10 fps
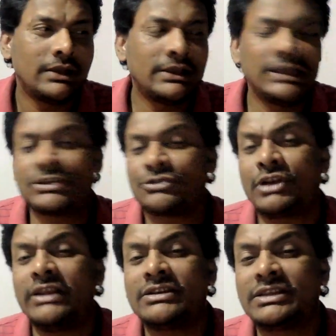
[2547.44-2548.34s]
the
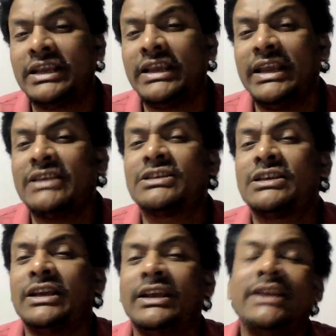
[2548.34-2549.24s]
strange thing
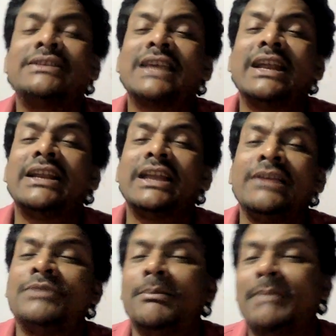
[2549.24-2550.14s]
is, he said,
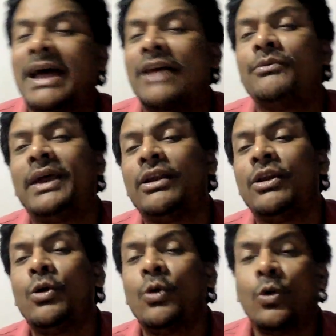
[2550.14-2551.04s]
if the man were
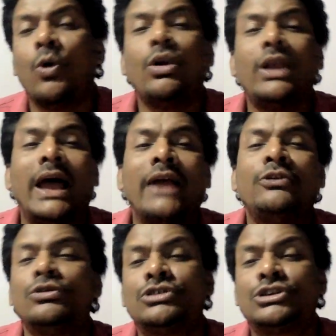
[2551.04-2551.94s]
whole, I
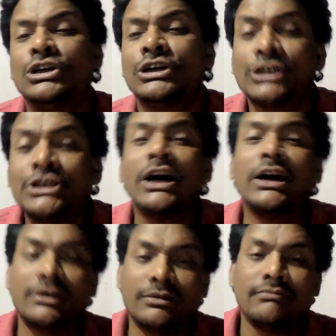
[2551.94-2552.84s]
could
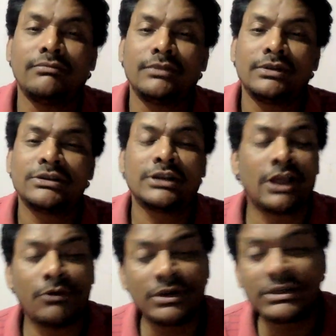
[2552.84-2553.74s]
turn.
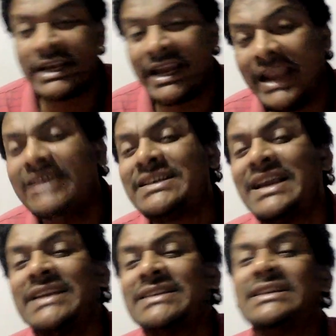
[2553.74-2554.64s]
Sada was
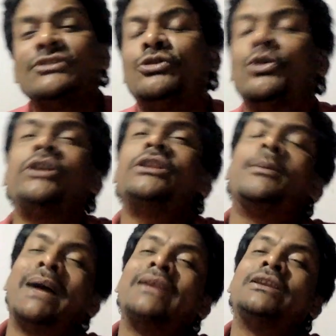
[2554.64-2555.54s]
reluctant in throwing
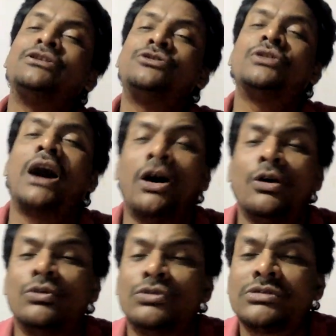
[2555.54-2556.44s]
the man into the
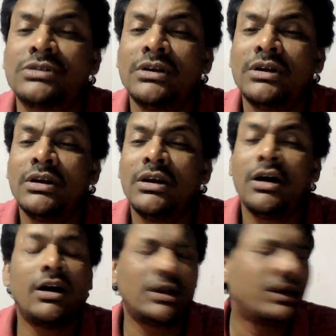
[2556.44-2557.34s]
house,
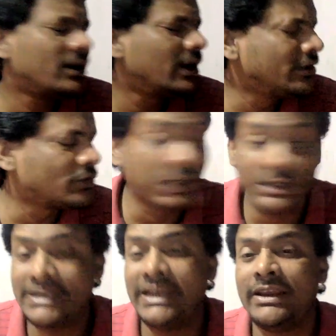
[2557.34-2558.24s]
into the
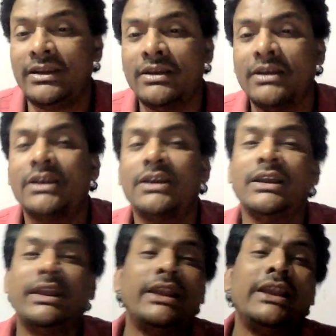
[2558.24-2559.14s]
sea.
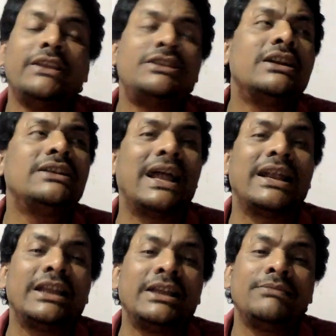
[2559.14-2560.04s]
He reasoned
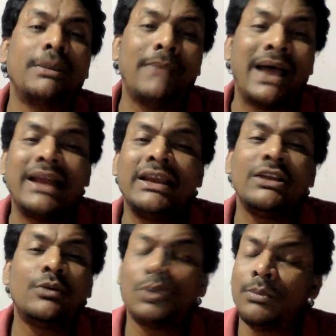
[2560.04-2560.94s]
that if the
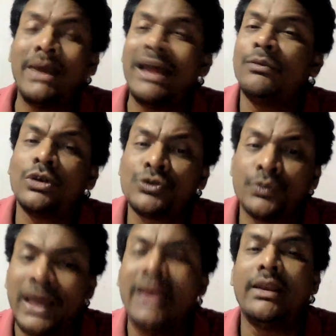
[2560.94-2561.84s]
man was
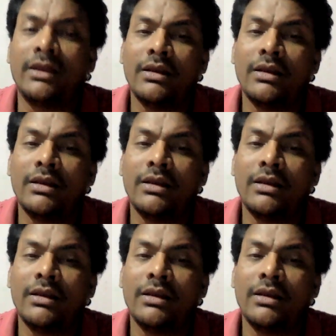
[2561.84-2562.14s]
well,